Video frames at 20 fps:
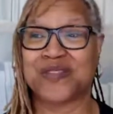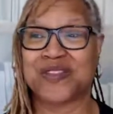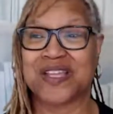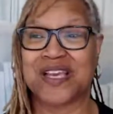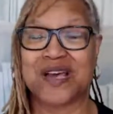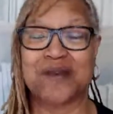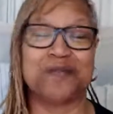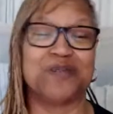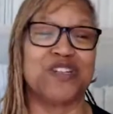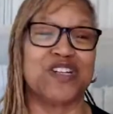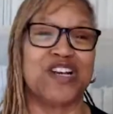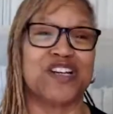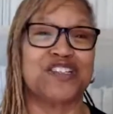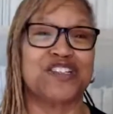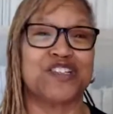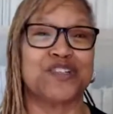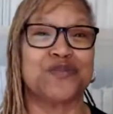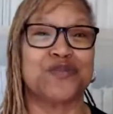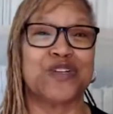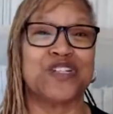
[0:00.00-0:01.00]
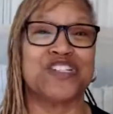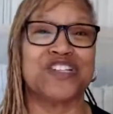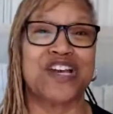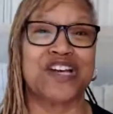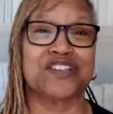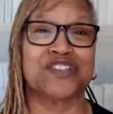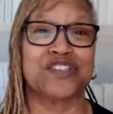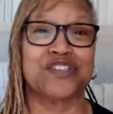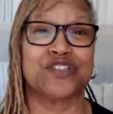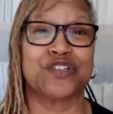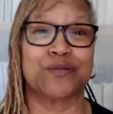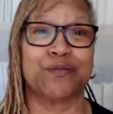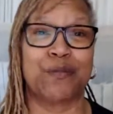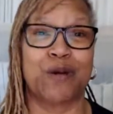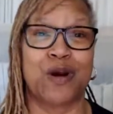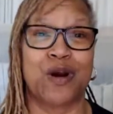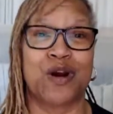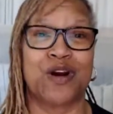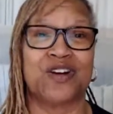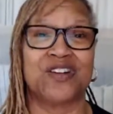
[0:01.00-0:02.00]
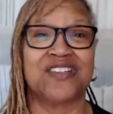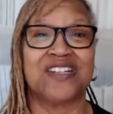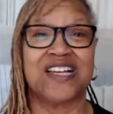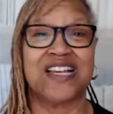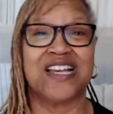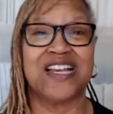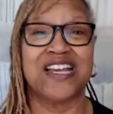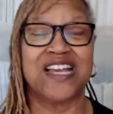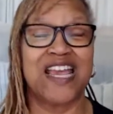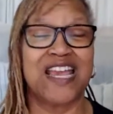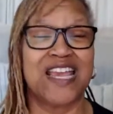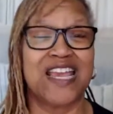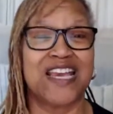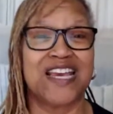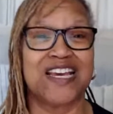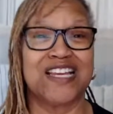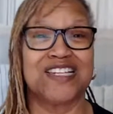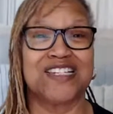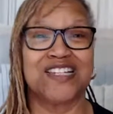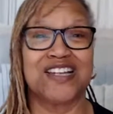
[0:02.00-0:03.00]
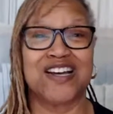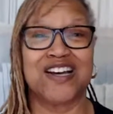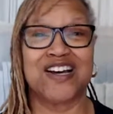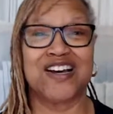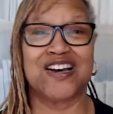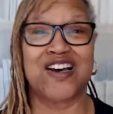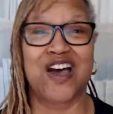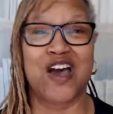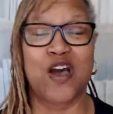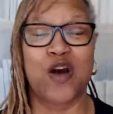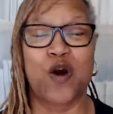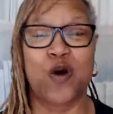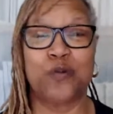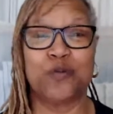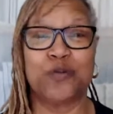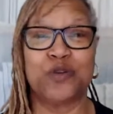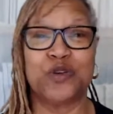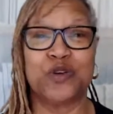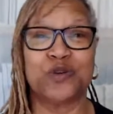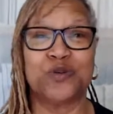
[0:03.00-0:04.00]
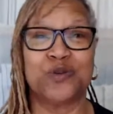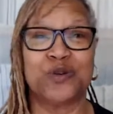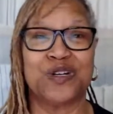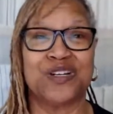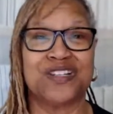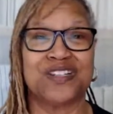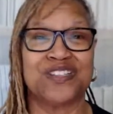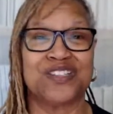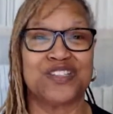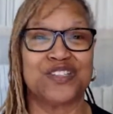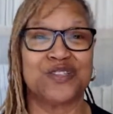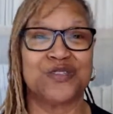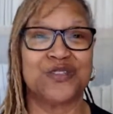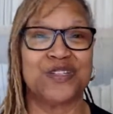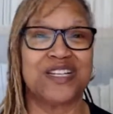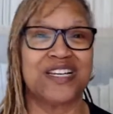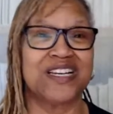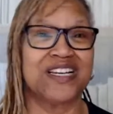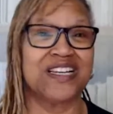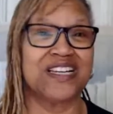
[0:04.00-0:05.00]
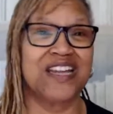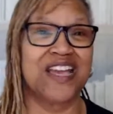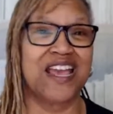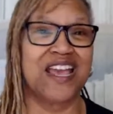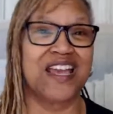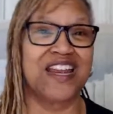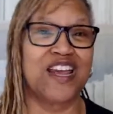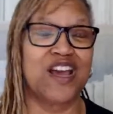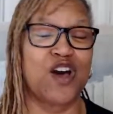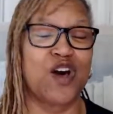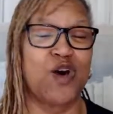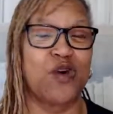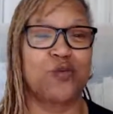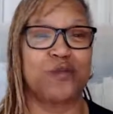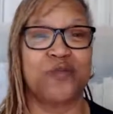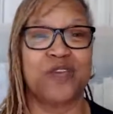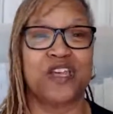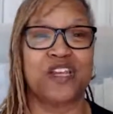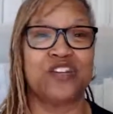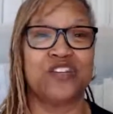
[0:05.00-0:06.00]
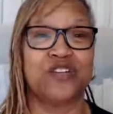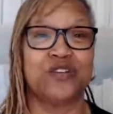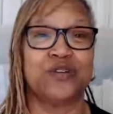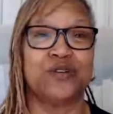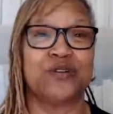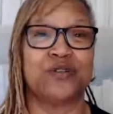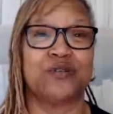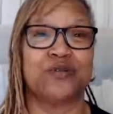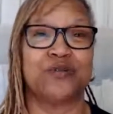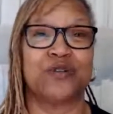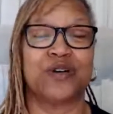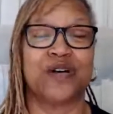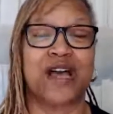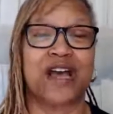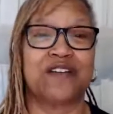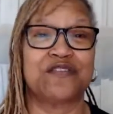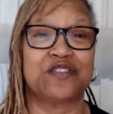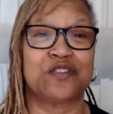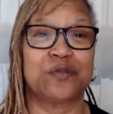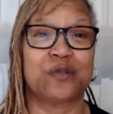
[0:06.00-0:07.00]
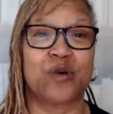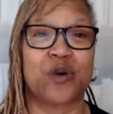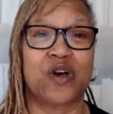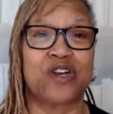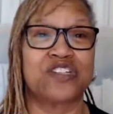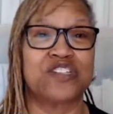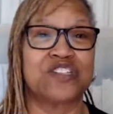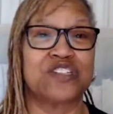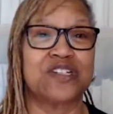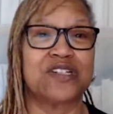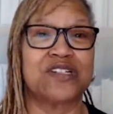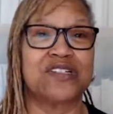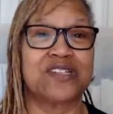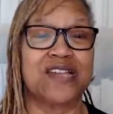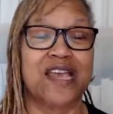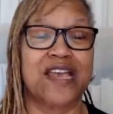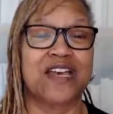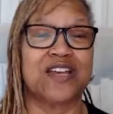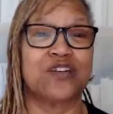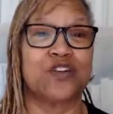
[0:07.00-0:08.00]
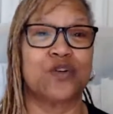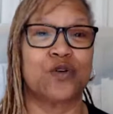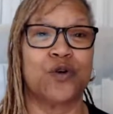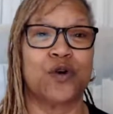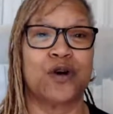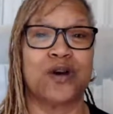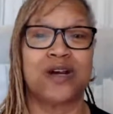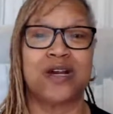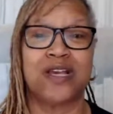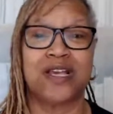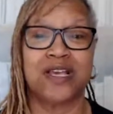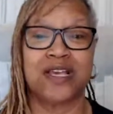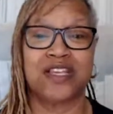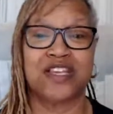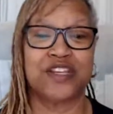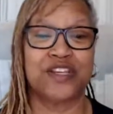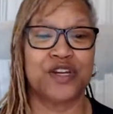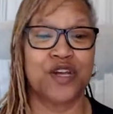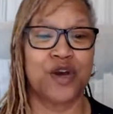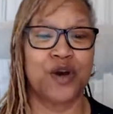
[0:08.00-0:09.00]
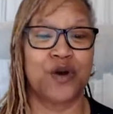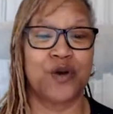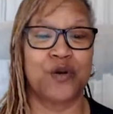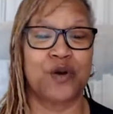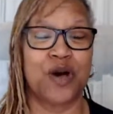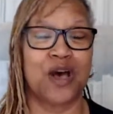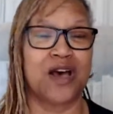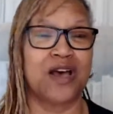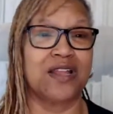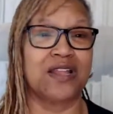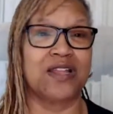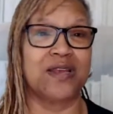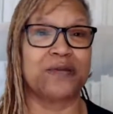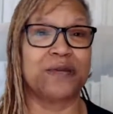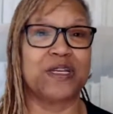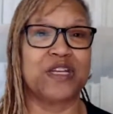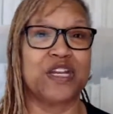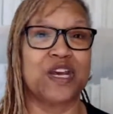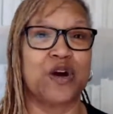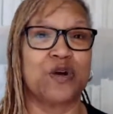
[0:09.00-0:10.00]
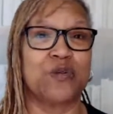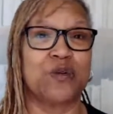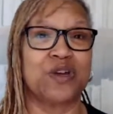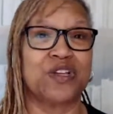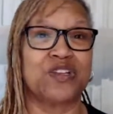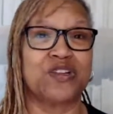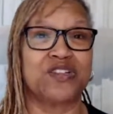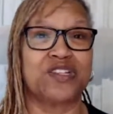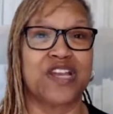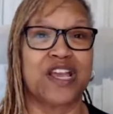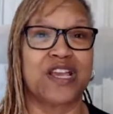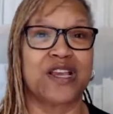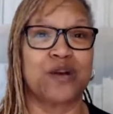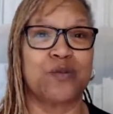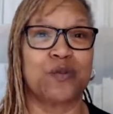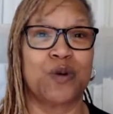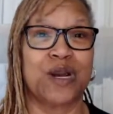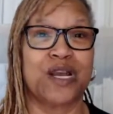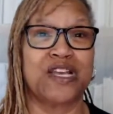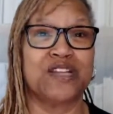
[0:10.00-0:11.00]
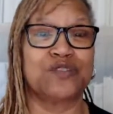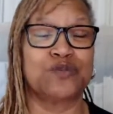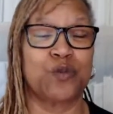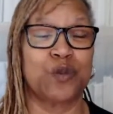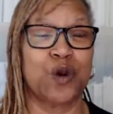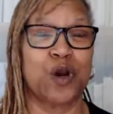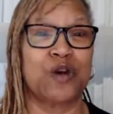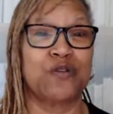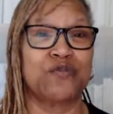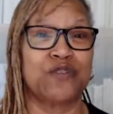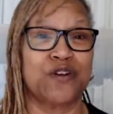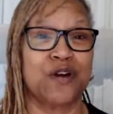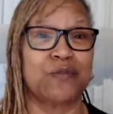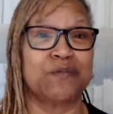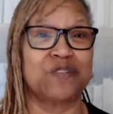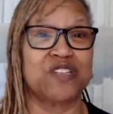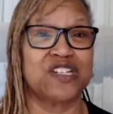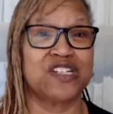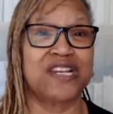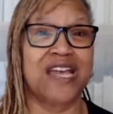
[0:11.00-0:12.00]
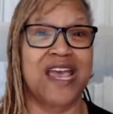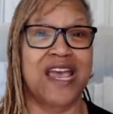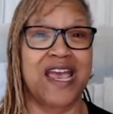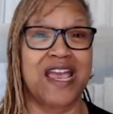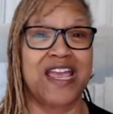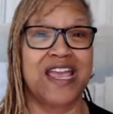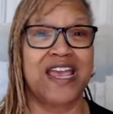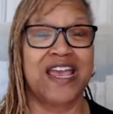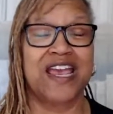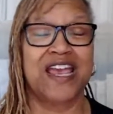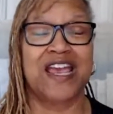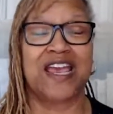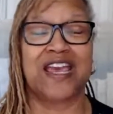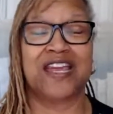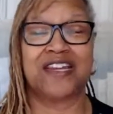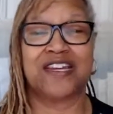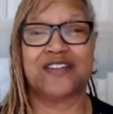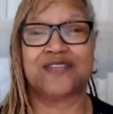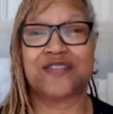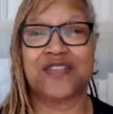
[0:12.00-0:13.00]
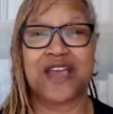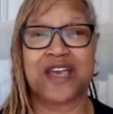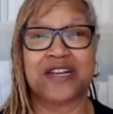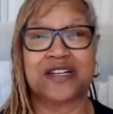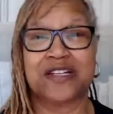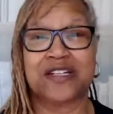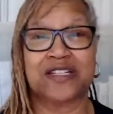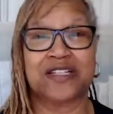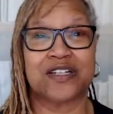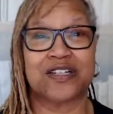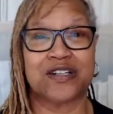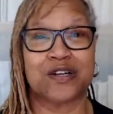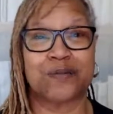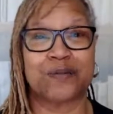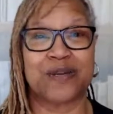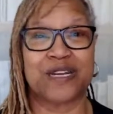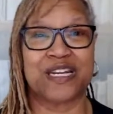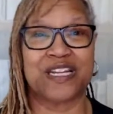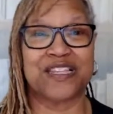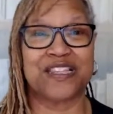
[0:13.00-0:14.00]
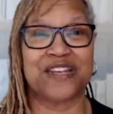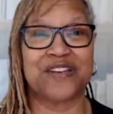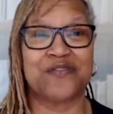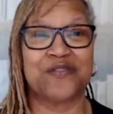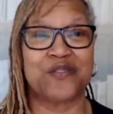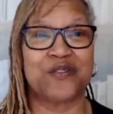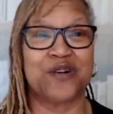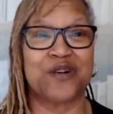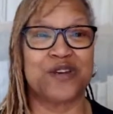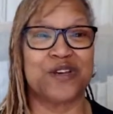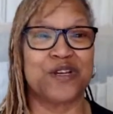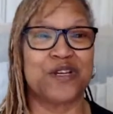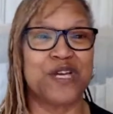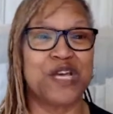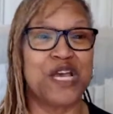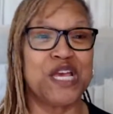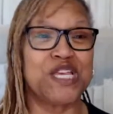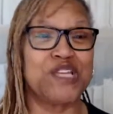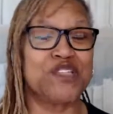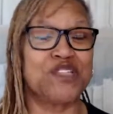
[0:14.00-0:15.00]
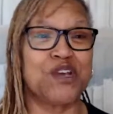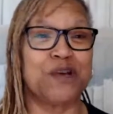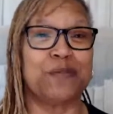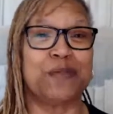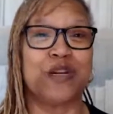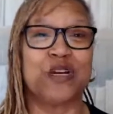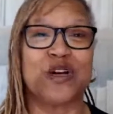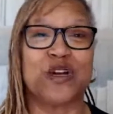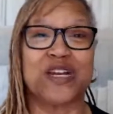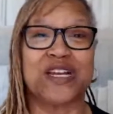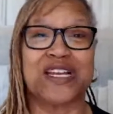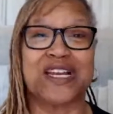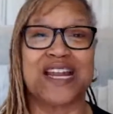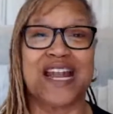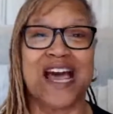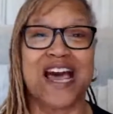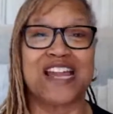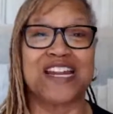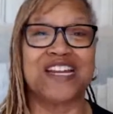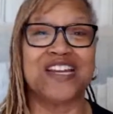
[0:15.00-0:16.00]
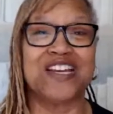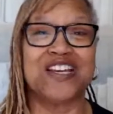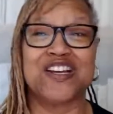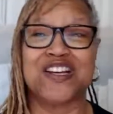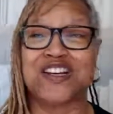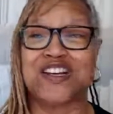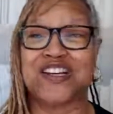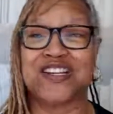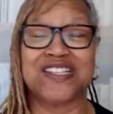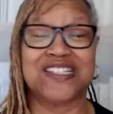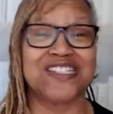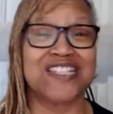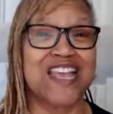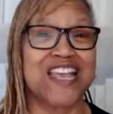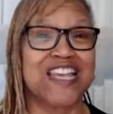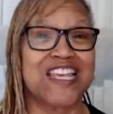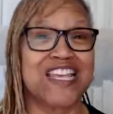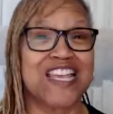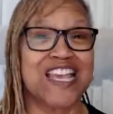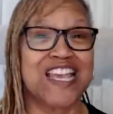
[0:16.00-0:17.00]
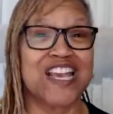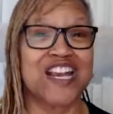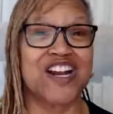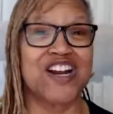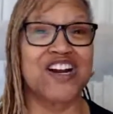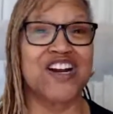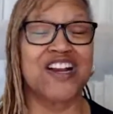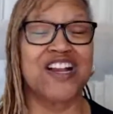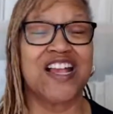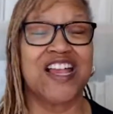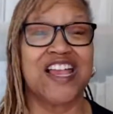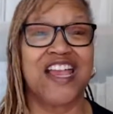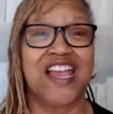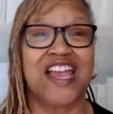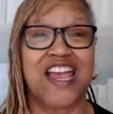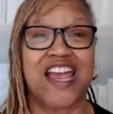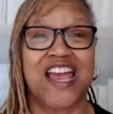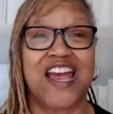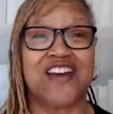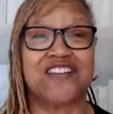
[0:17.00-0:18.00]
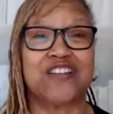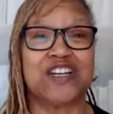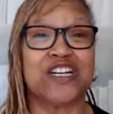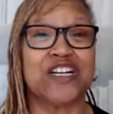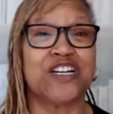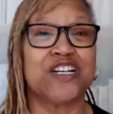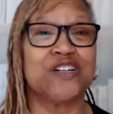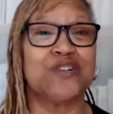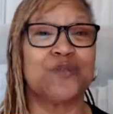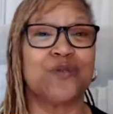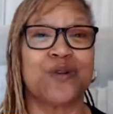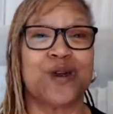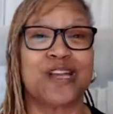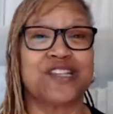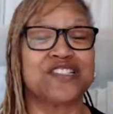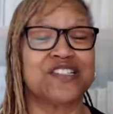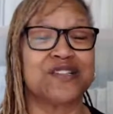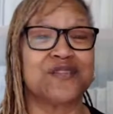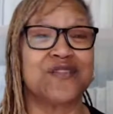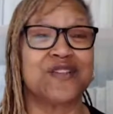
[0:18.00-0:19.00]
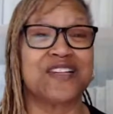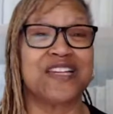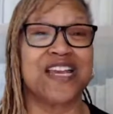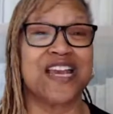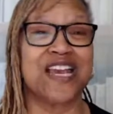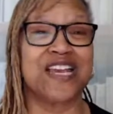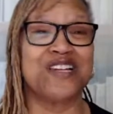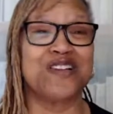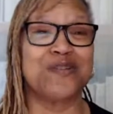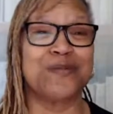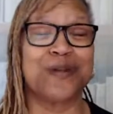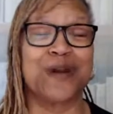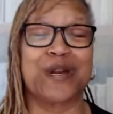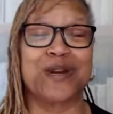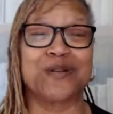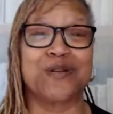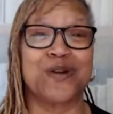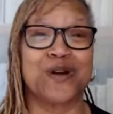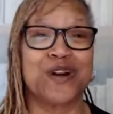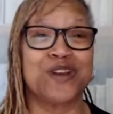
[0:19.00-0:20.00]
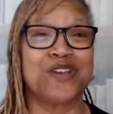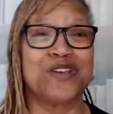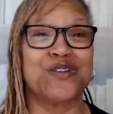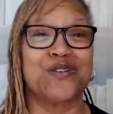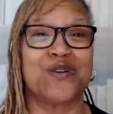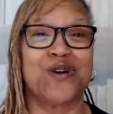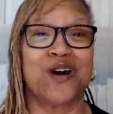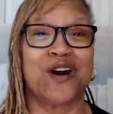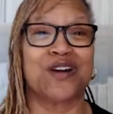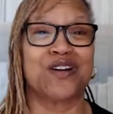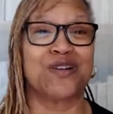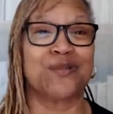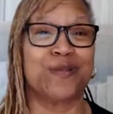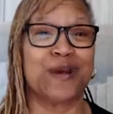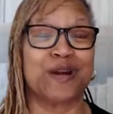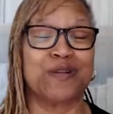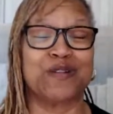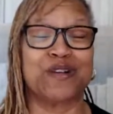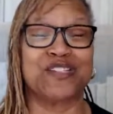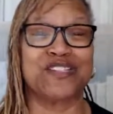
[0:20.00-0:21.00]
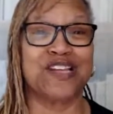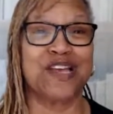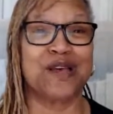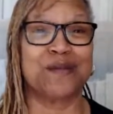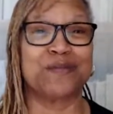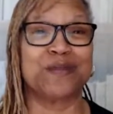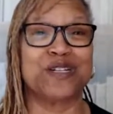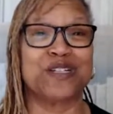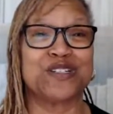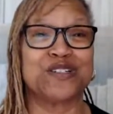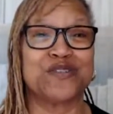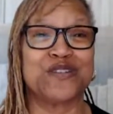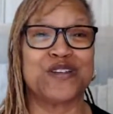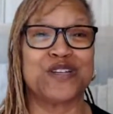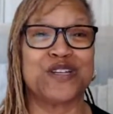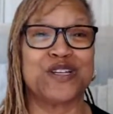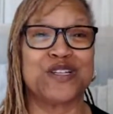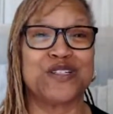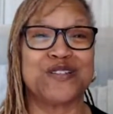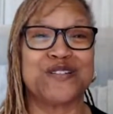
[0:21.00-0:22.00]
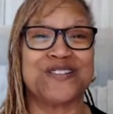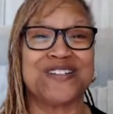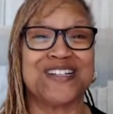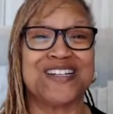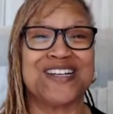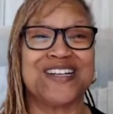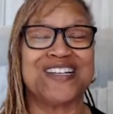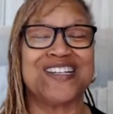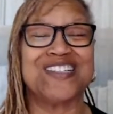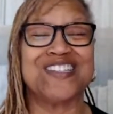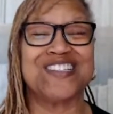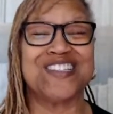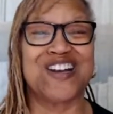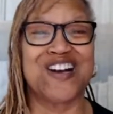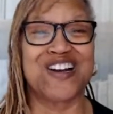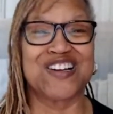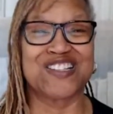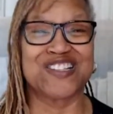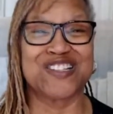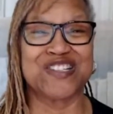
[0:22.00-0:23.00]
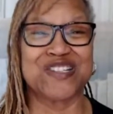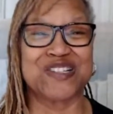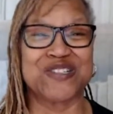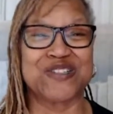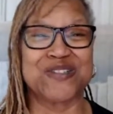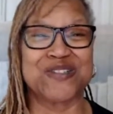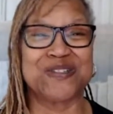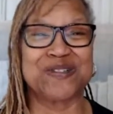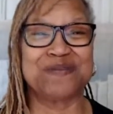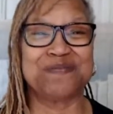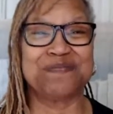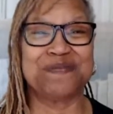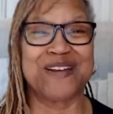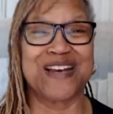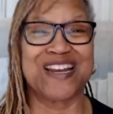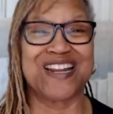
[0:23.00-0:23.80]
objection rejection tomorrow, and I hope you will tune in, and I hope that you will have some questions, and or let me know what your takeaways were from today, and if that cleared up anything for you. So I'm going to get out of here. Take care. Have a good rest of the day, no matter where you are, no matter what time it is for you. Talk soon. Bye